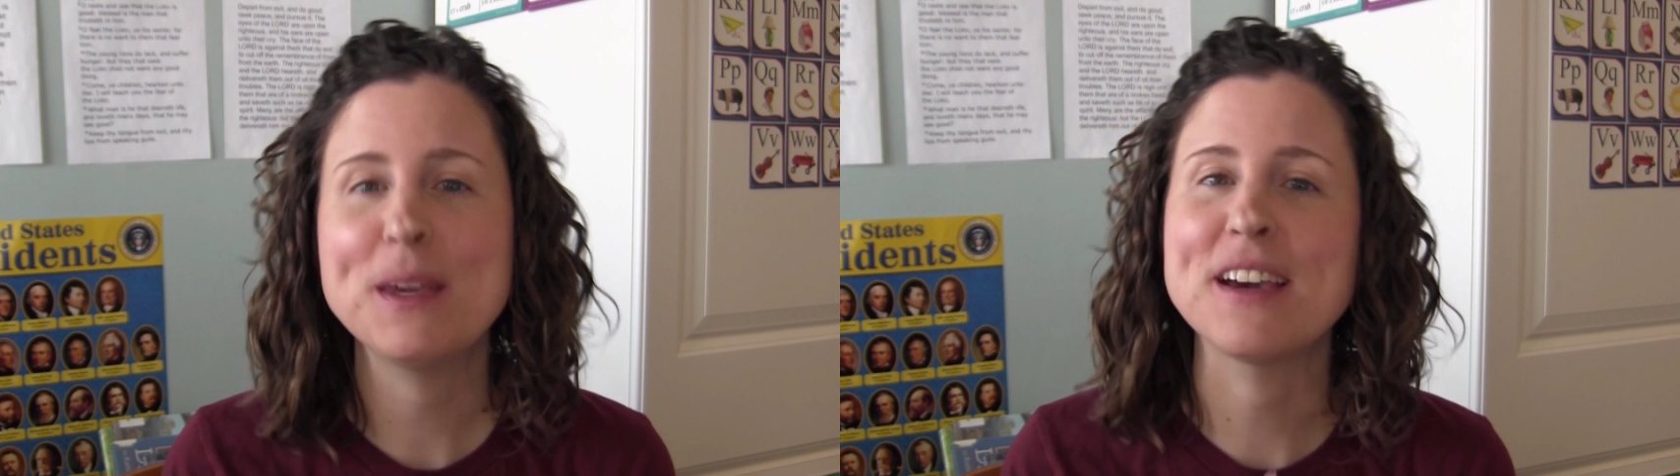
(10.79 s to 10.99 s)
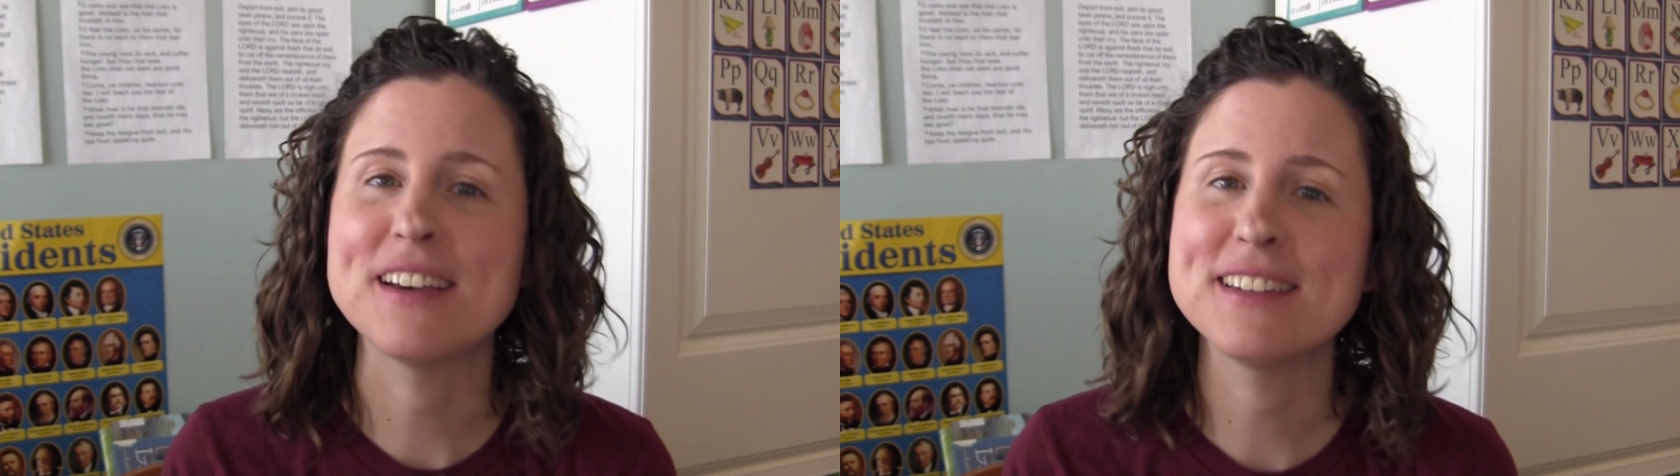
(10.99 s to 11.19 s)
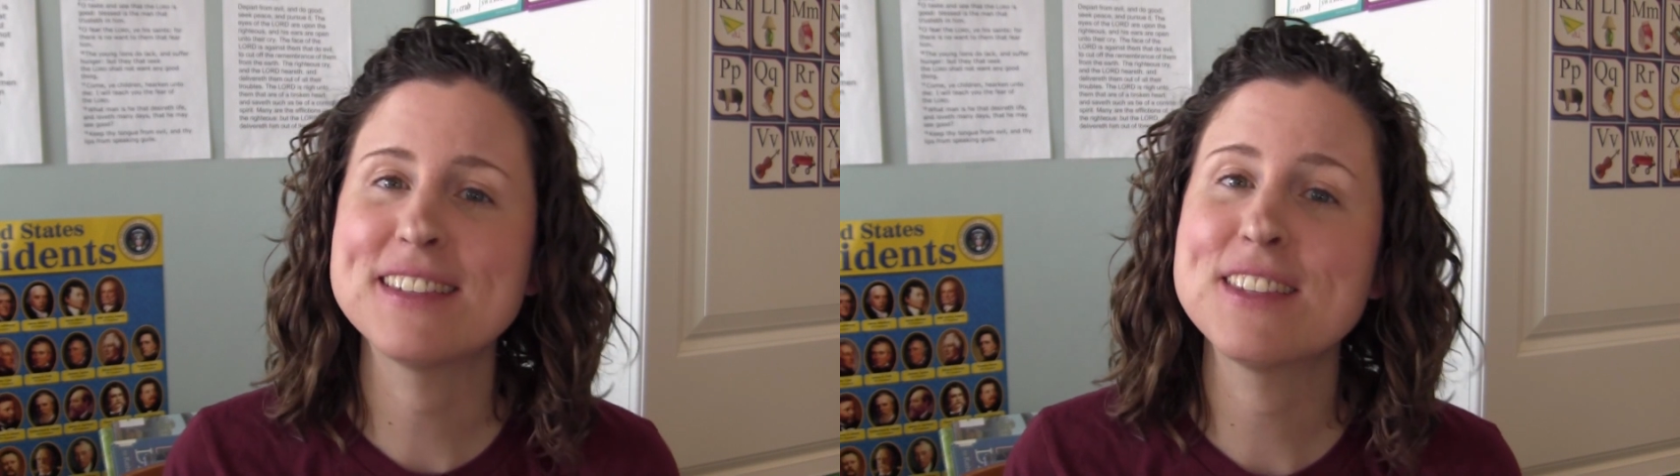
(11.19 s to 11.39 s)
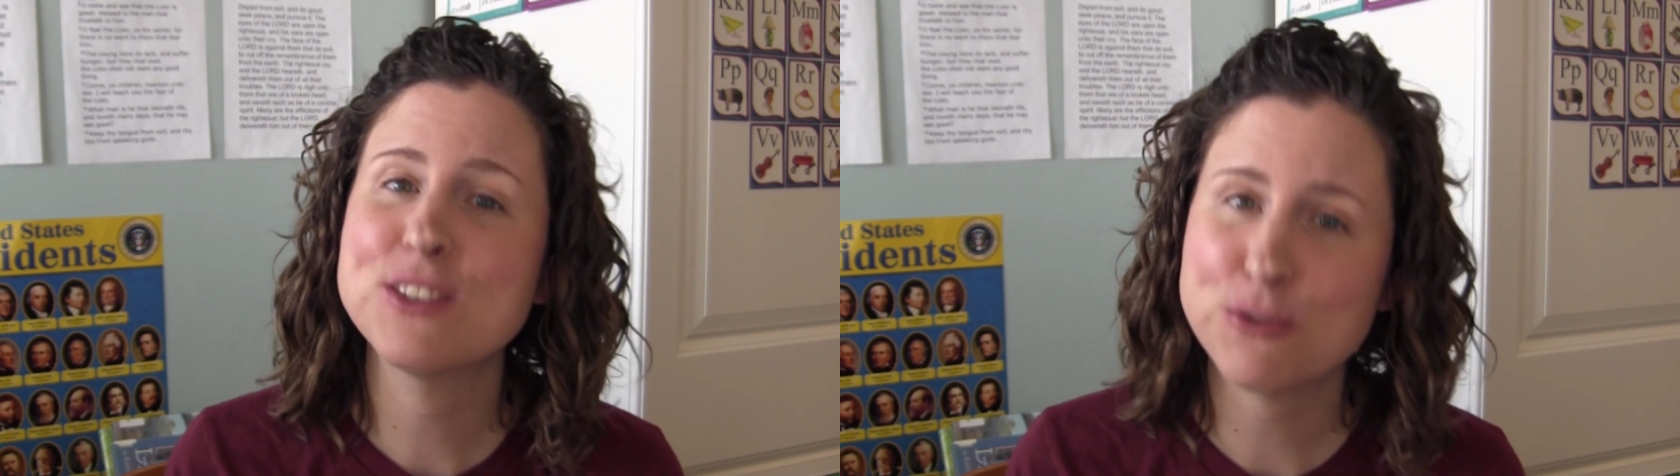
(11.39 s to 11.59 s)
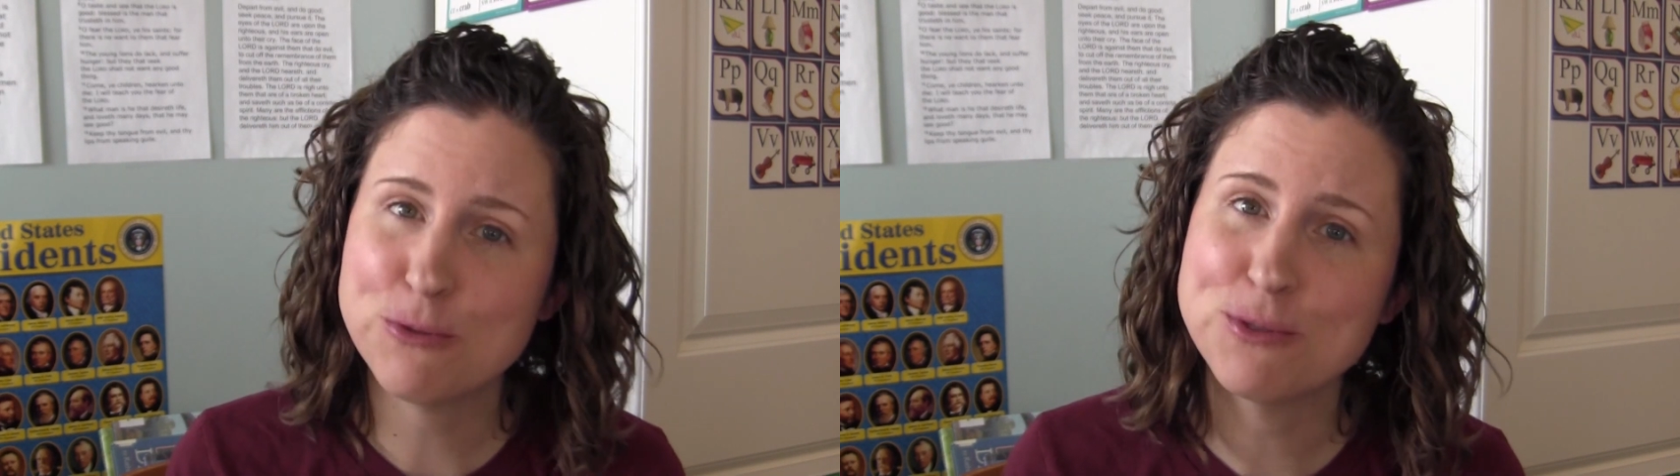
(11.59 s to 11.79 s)
because
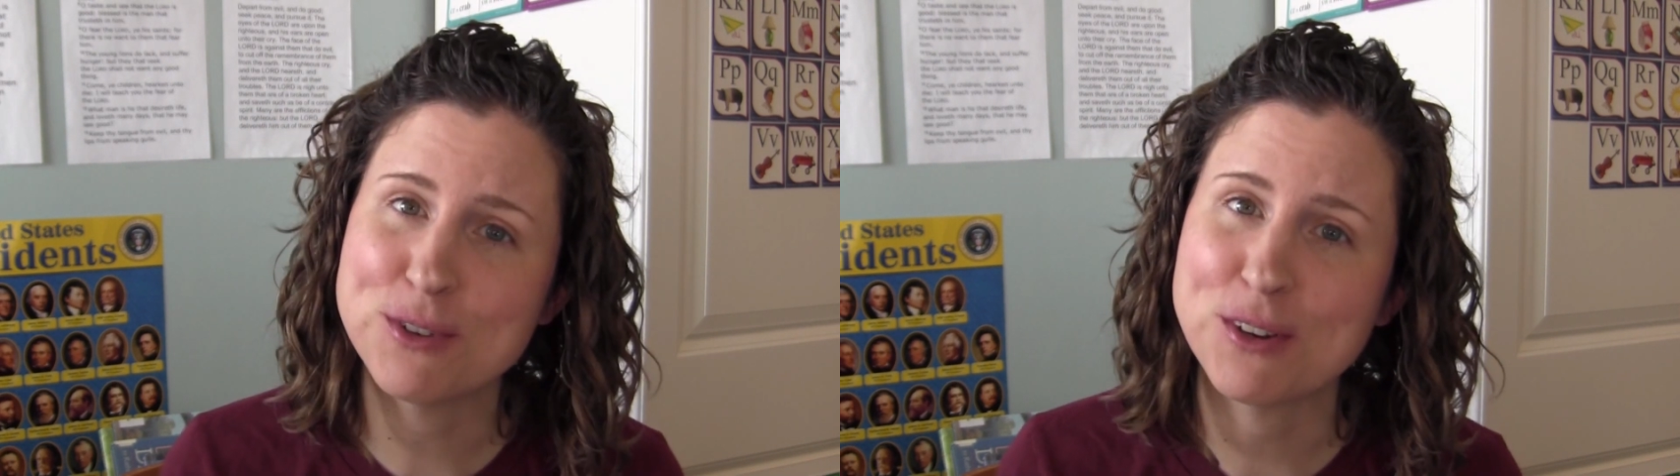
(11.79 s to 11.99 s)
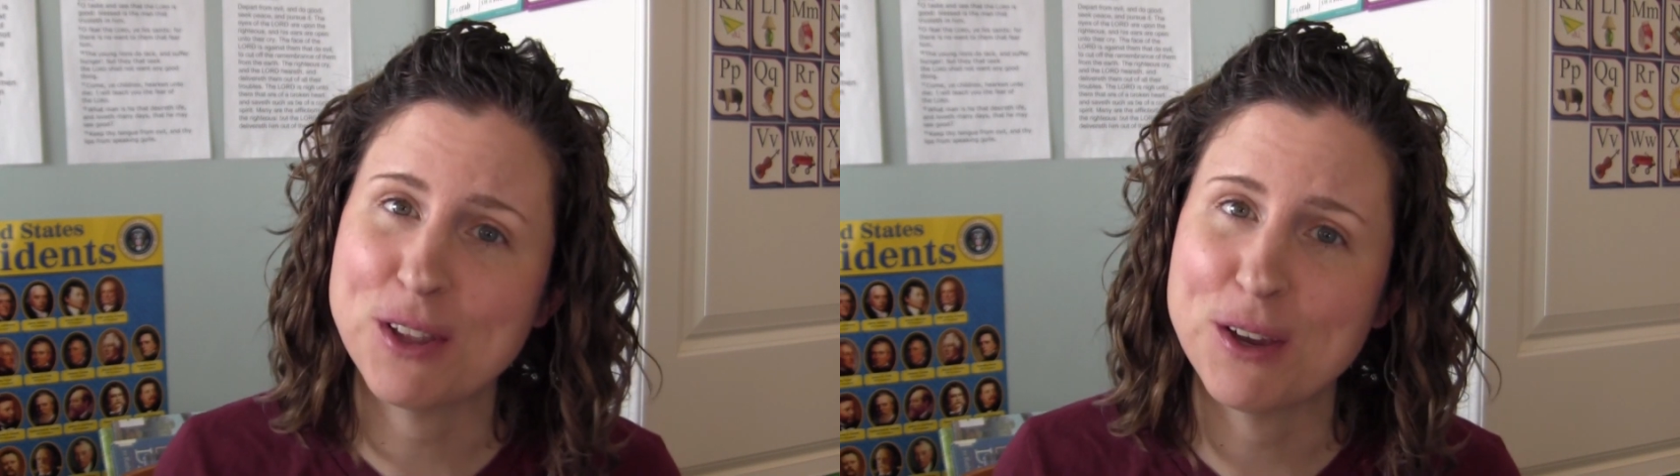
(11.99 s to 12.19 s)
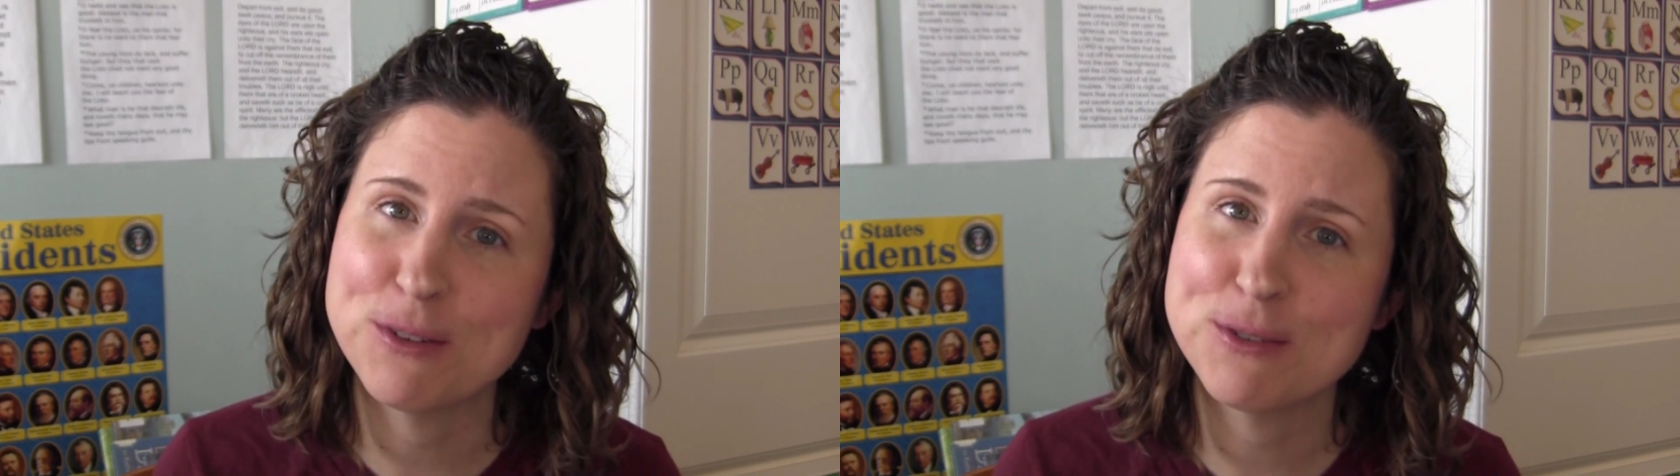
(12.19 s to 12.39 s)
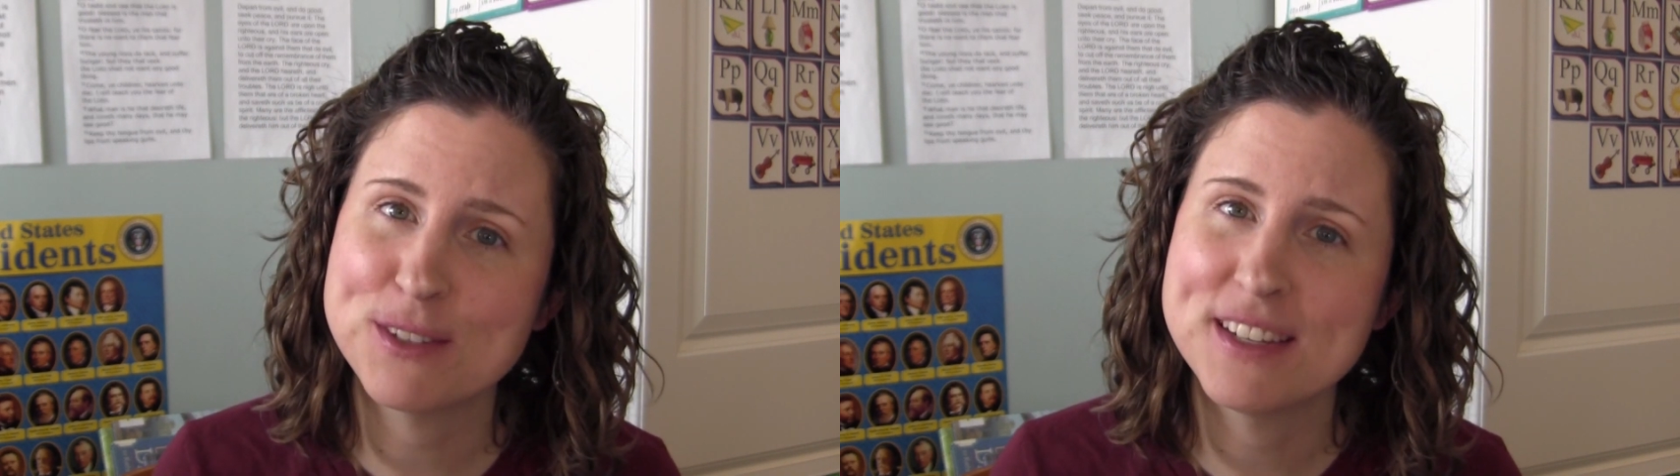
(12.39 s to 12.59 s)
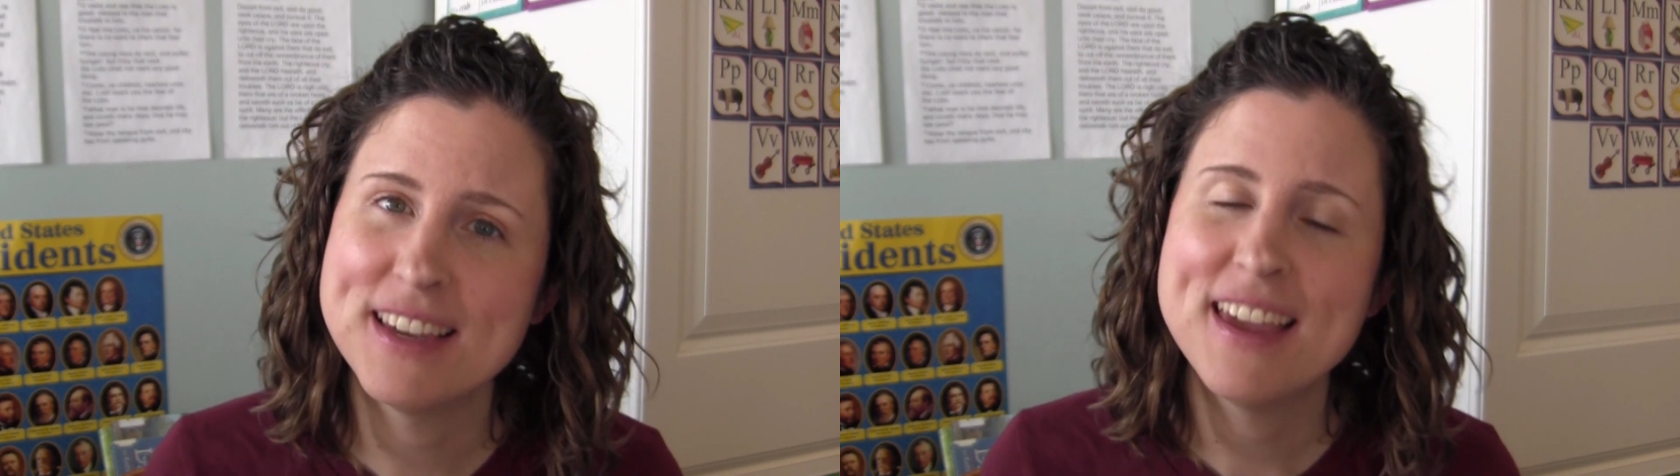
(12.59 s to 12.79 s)
the schools are
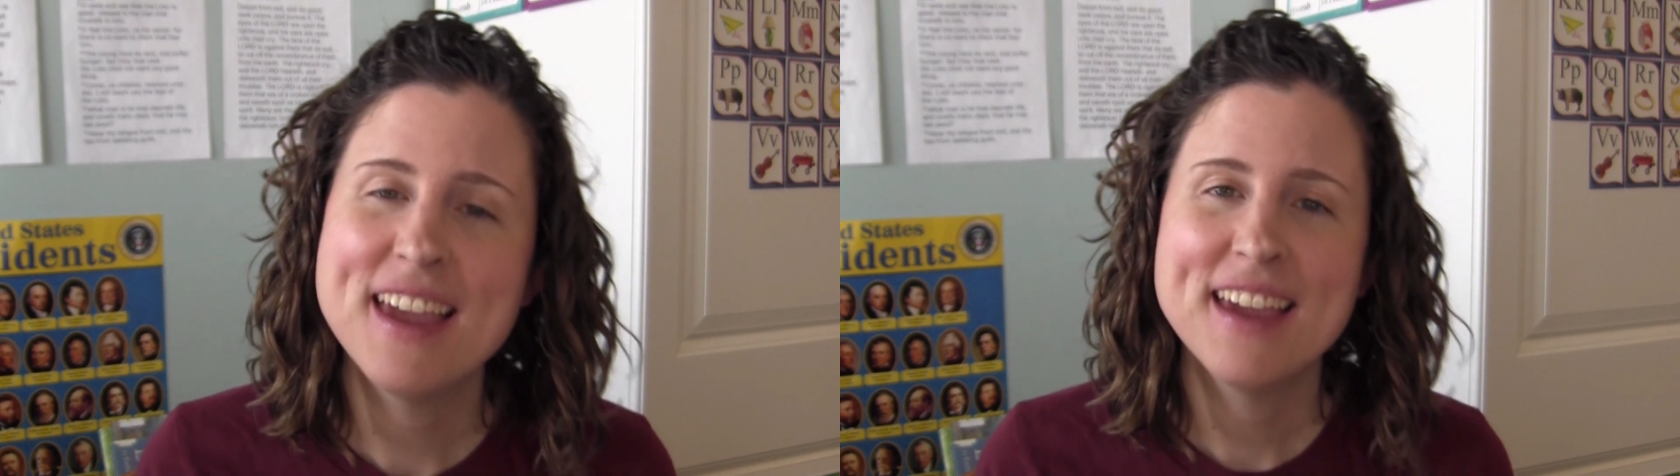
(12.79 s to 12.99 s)
closed.